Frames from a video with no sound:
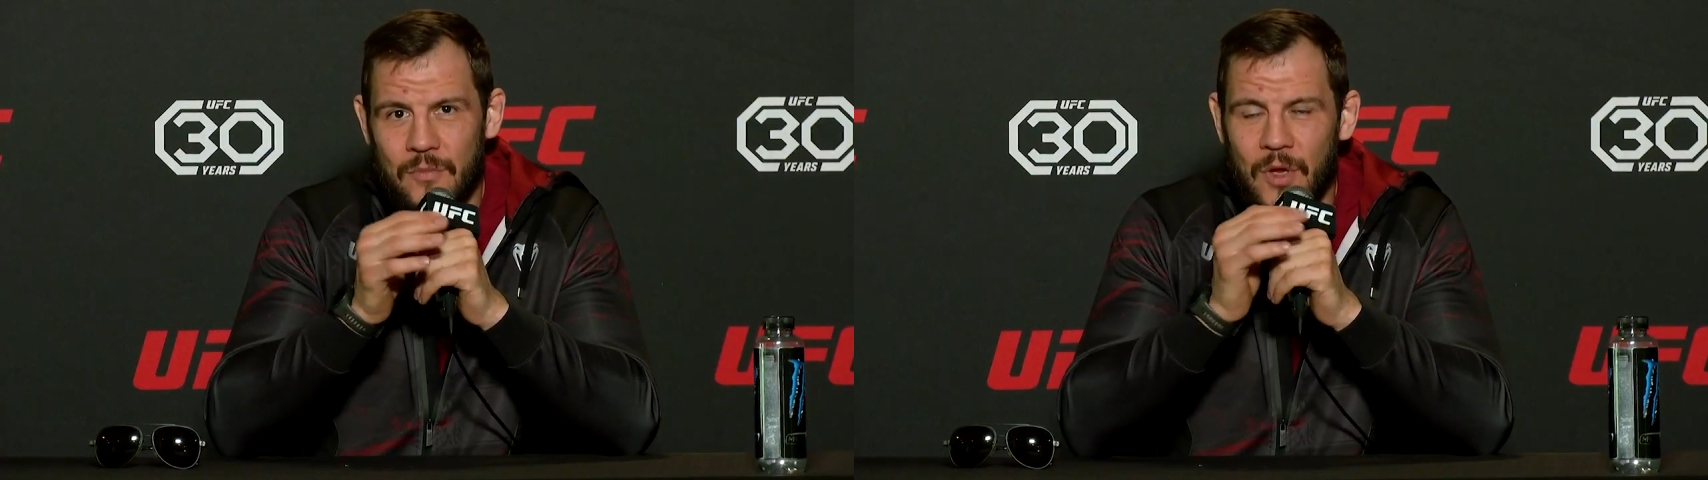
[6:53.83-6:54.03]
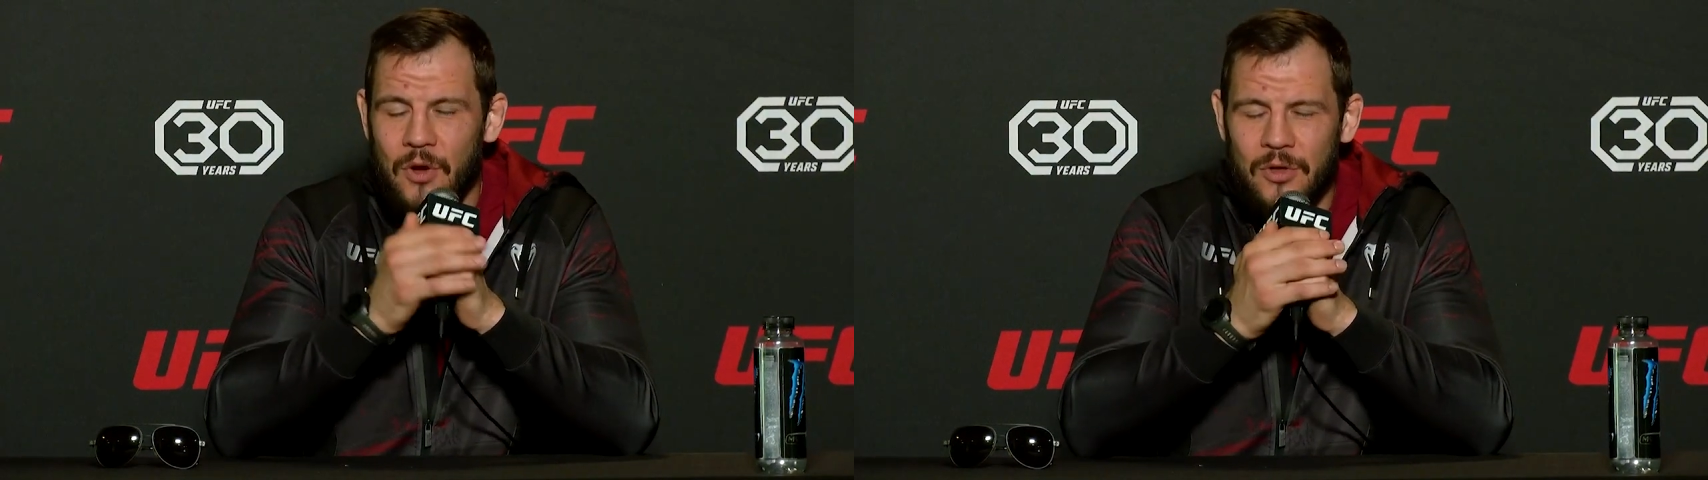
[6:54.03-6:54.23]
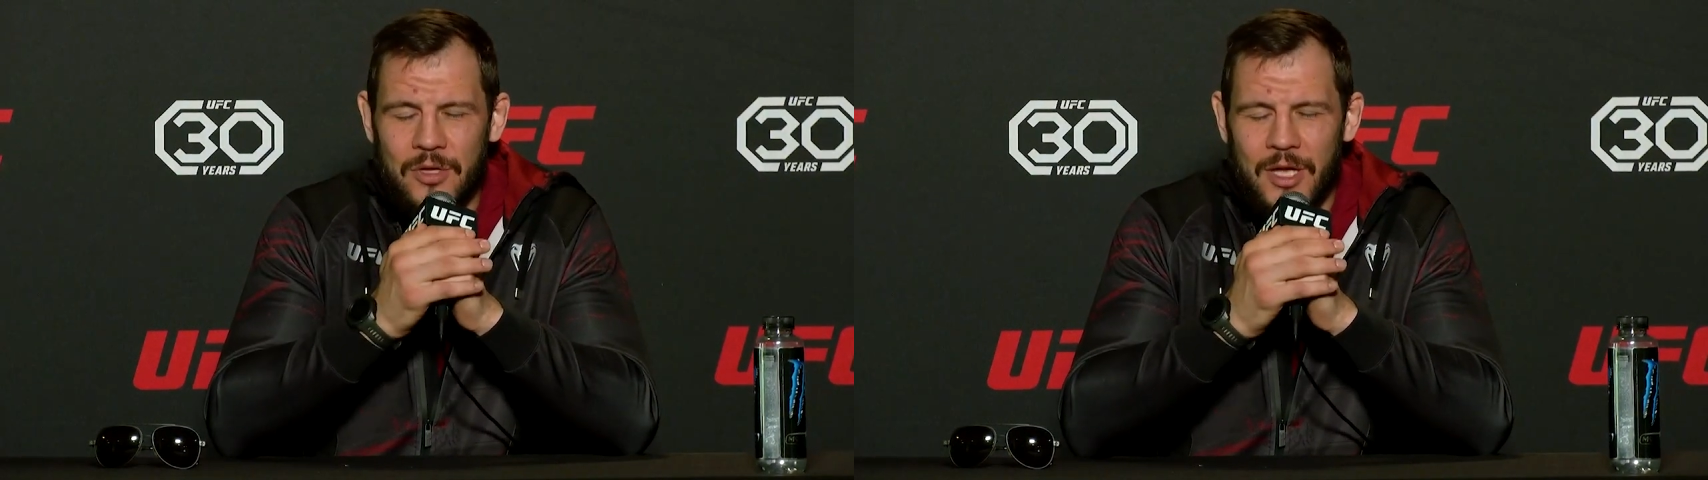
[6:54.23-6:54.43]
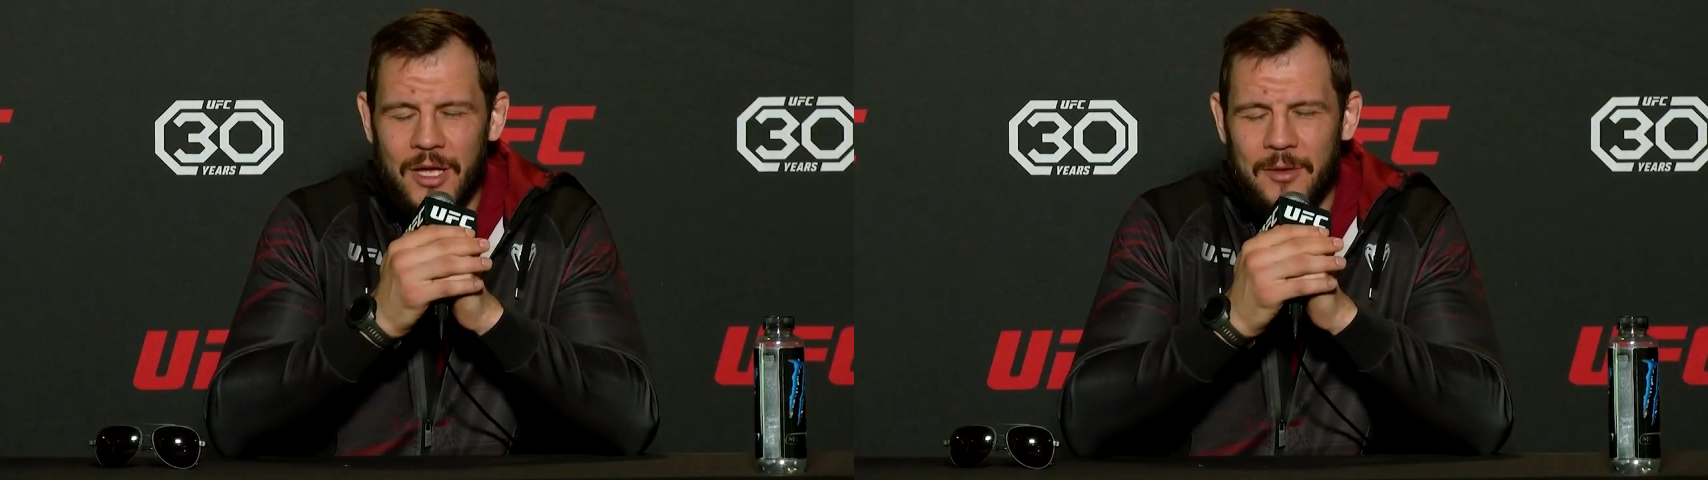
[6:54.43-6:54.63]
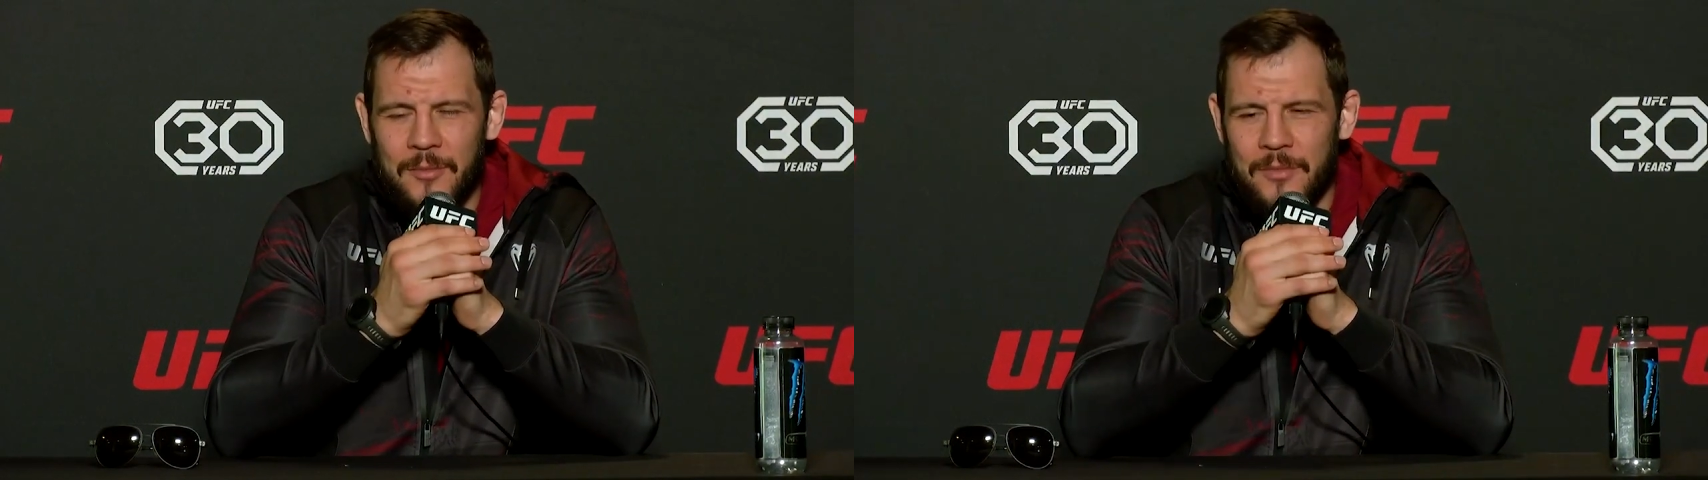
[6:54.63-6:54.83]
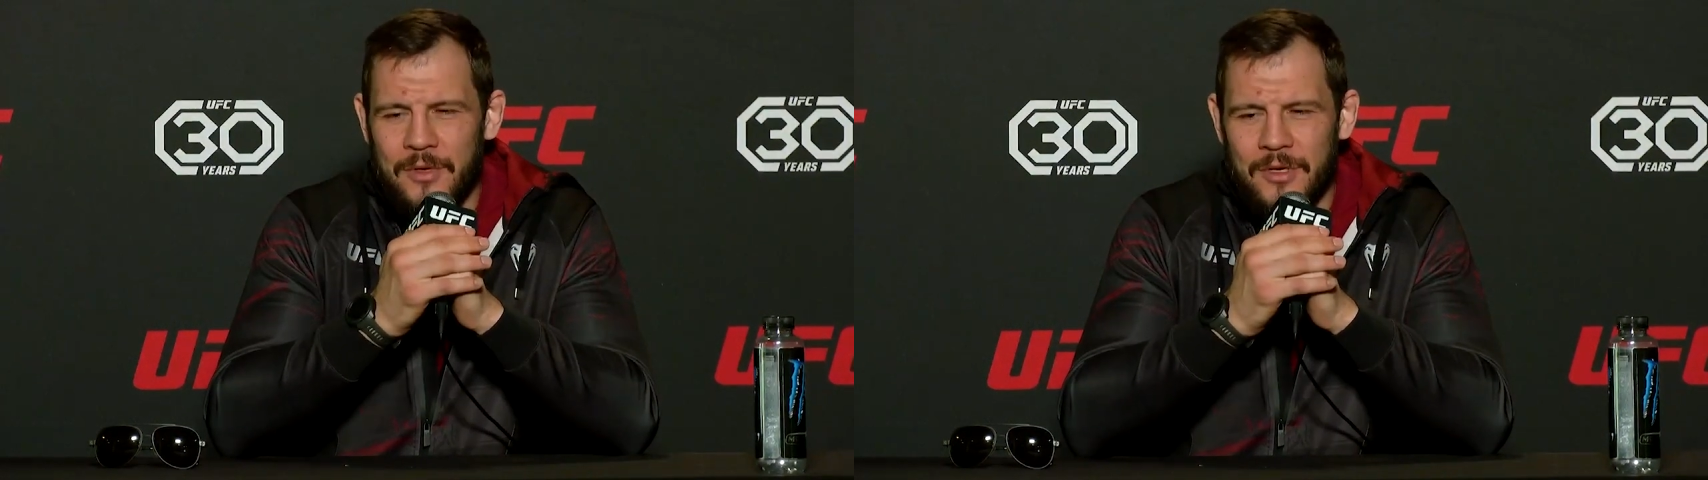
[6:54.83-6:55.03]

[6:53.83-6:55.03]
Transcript: all time